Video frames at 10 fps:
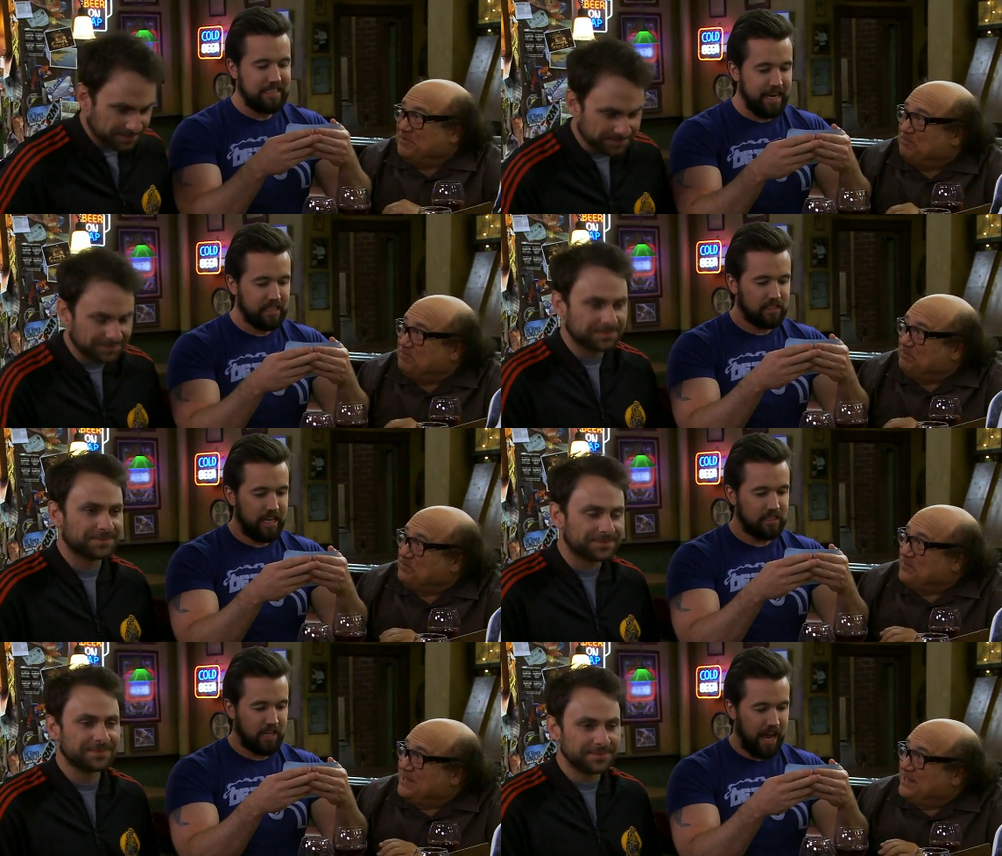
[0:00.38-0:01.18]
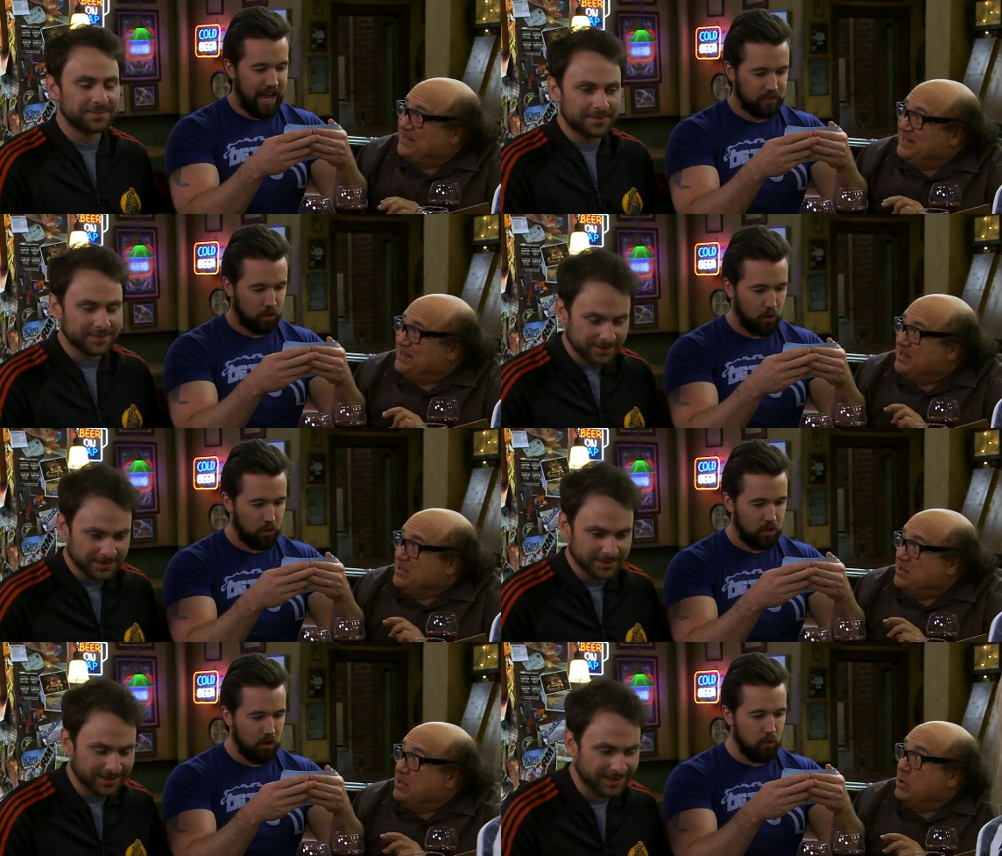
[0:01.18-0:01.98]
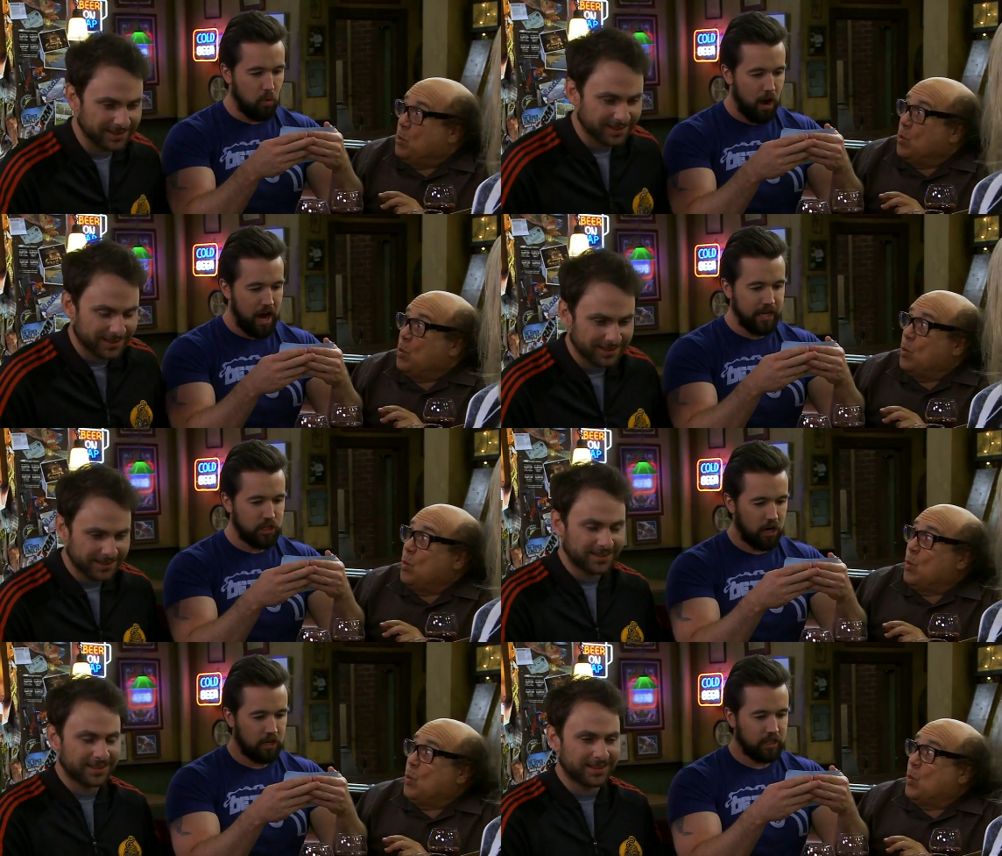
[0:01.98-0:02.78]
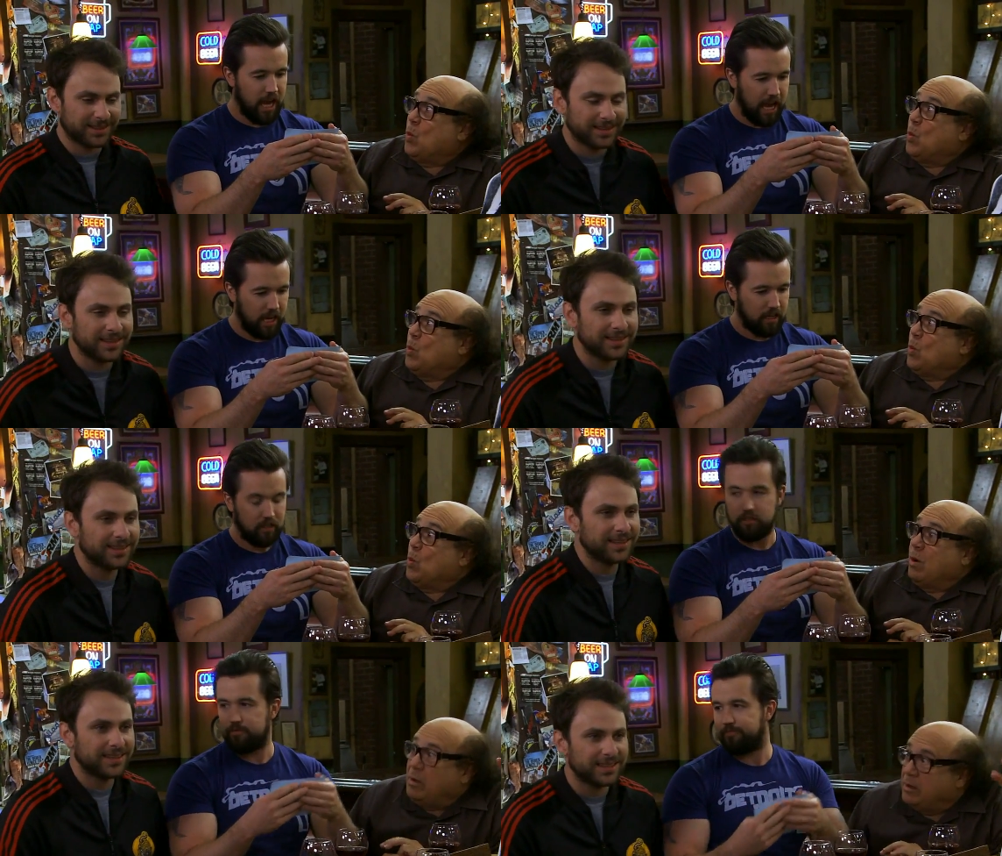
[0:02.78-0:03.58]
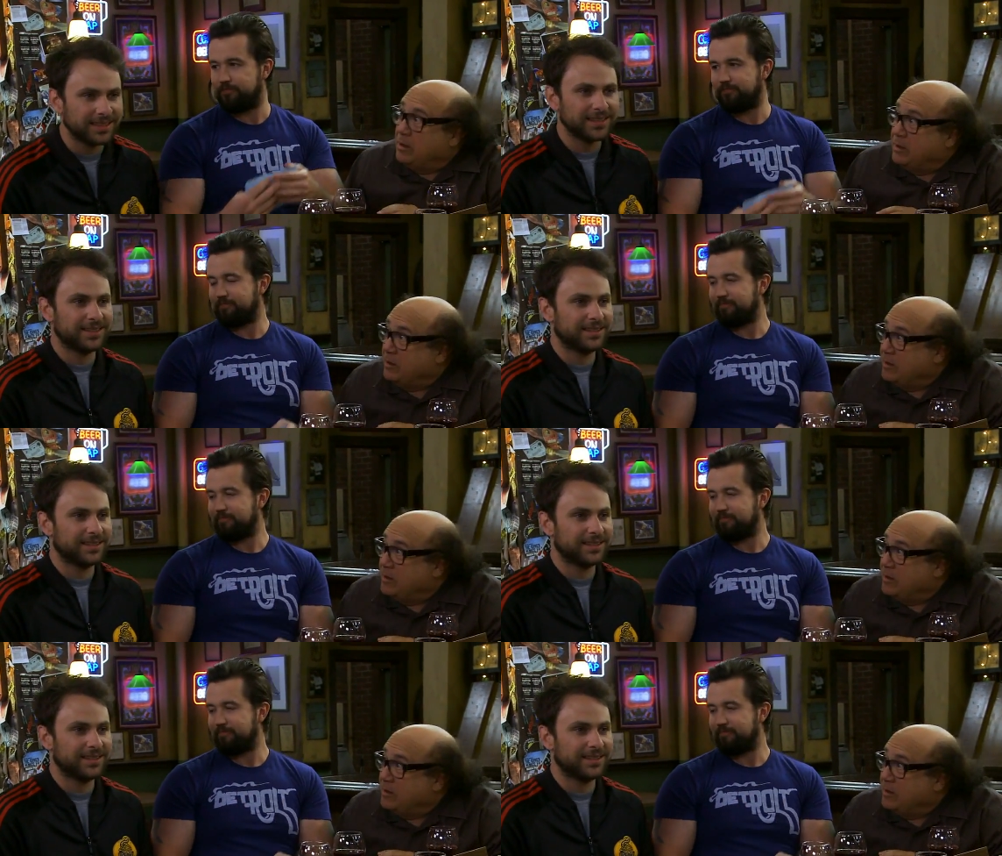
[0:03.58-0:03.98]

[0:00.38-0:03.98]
Speaker 1: Dennis is asshole. Why Charlie hate? My nose.